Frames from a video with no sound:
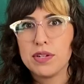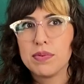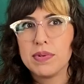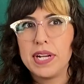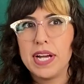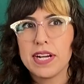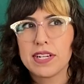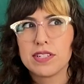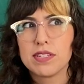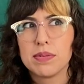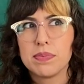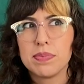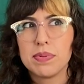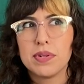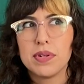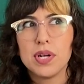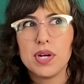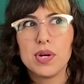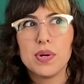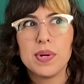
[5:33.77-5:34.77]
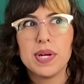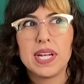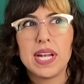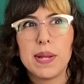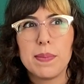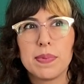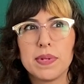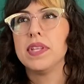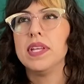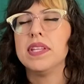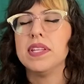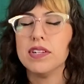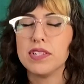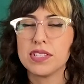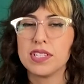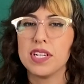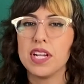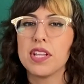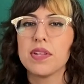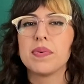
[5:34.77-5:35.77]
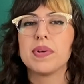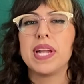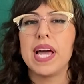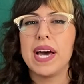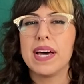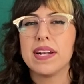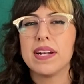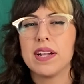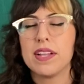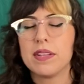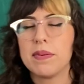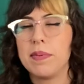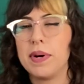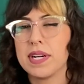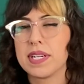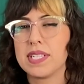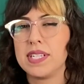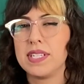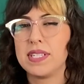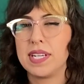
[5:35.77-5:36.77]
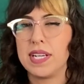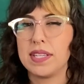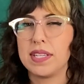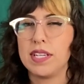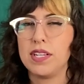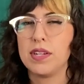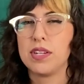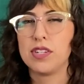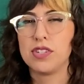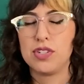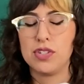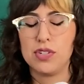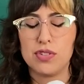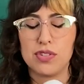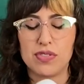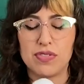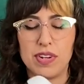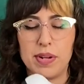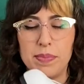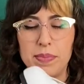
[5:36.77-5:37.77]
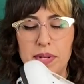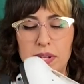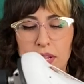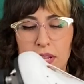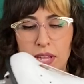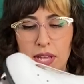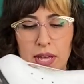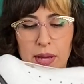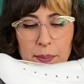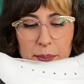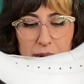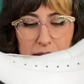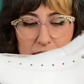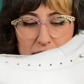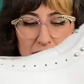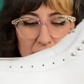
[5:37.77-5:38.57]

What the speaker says: Reactor Pro, and I believe there's another one added on the Moxi site that you can choose from. But